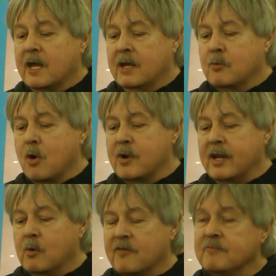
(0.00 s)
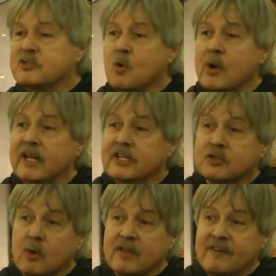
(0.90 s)
it rode anywhere from 20 to
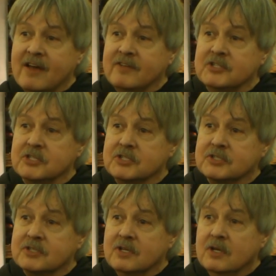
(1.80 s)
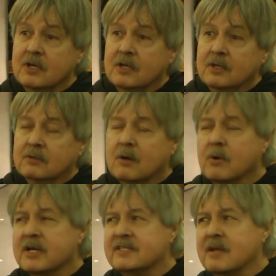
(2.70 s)
25 inches. Well,
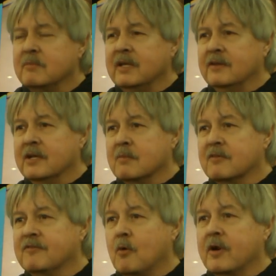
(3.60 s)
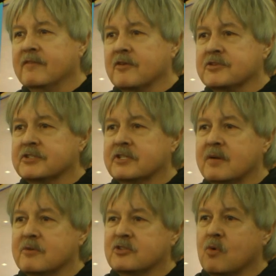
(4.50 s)
what does that mean, the number 40 versus the
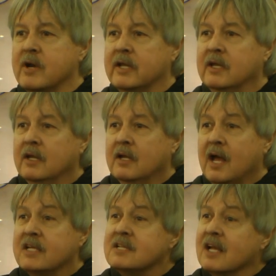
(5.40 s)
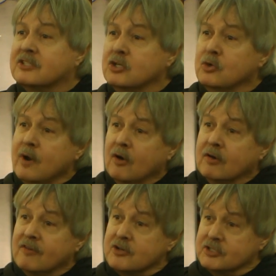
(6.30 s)
number 20? That's like a
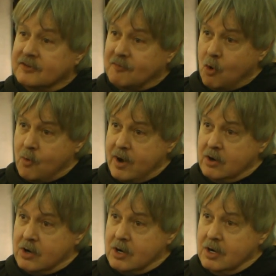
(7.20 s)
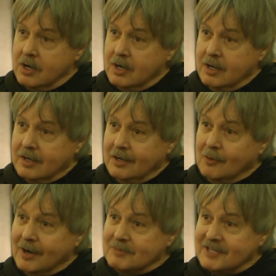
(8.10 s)
2-reeler versus a 4-reeler. You know
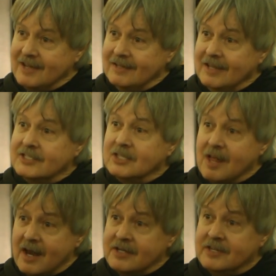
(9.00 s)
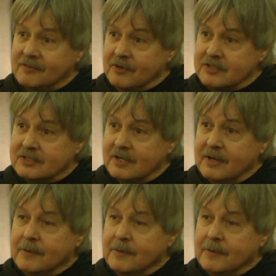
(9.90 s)
what I'm saying? It's a lot of difference.